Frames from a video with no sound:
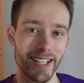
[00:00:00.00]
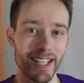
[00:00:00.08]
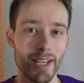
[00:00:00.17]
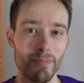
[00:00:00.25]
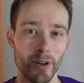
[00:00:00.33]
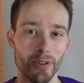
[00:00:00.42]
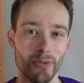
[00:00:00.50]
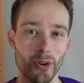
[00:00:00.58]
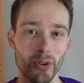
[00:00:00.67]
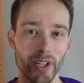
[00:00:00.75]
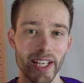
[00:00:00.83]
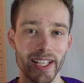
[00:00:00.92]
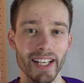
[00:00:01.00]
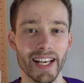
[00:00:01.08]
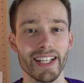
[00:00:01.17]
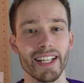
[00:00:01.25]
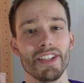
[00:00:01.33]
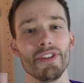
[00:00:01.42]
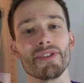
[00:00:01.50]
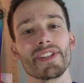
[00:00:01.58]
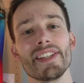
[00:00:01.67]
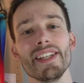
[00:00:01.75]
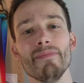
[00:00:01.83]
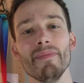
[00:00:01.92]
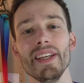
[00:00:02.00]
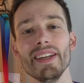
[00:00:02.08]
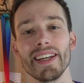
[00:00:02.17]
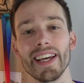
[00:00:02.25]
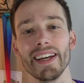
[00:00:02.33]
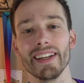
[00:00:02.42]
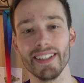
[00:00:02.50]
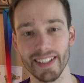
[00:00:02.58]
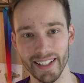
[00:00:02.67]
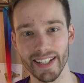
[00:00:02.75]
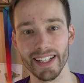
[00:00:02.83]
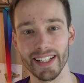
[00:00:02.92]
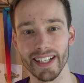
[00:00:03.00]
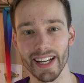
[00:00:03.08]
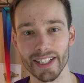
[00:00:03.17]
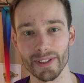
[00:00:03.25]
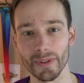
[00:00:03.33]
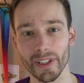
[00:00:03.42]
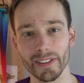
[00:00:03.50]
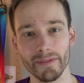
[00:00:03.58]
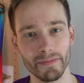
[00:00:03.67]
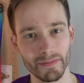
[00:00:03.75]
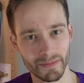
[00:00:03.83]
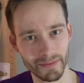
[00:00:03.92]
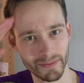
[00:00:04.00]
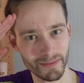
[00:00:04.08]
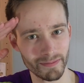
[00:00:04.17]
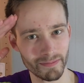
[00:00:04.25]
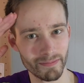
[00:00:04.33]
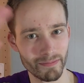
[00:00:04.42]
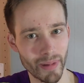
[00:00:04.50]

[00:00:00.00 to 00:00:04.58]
keep on rolling, and then you'll see me again in the next one.